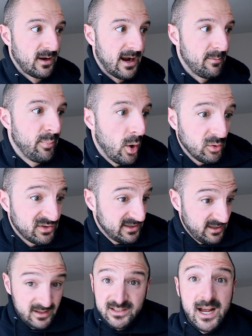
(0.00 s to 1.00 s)
I
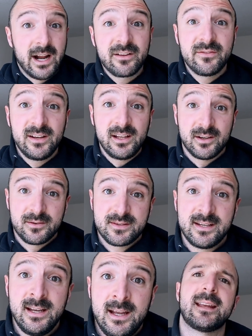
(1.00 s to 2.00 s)
posted a ton of
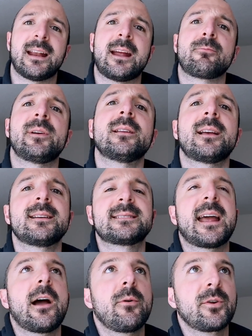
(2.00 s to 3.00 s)
videos and I realized
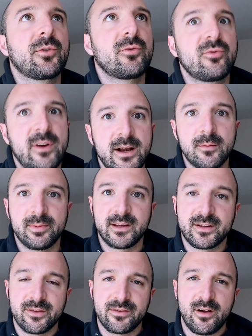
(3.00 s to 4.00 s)
how incredibly
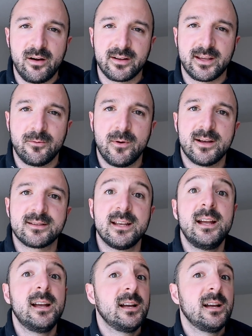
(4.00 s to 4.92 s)
cathartic it was